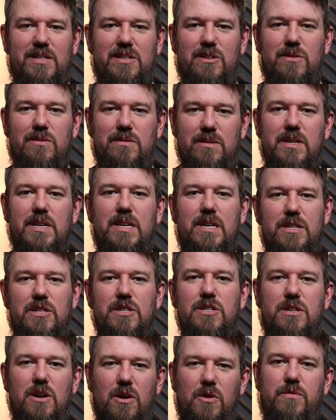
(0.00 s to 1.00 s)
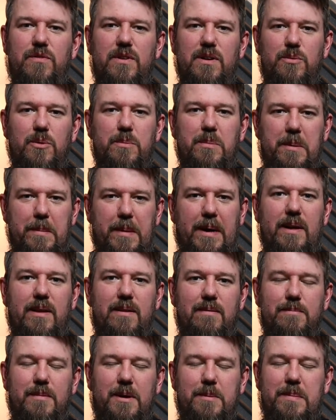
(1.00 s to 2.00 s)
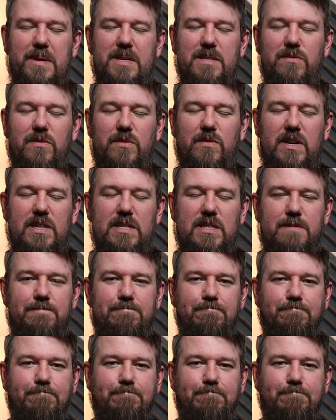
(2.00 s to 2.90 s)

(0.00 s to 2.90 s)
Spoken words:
So just go for it would be my piece of advice.